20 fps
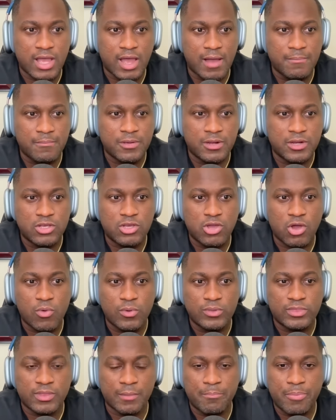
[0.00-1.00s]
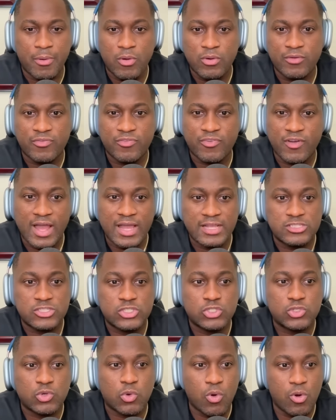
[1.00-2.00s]
I'm going to go with the bona fide
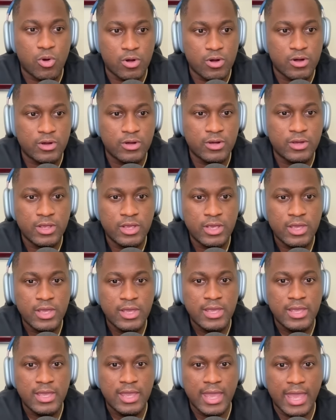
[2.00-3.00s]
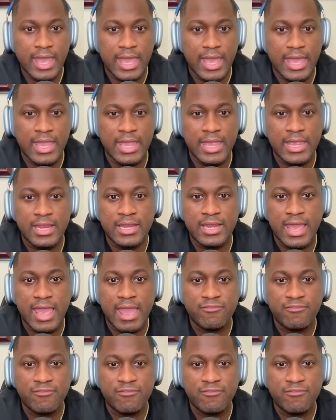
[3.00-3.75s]
scorer mm-hmm. and mm-hmm.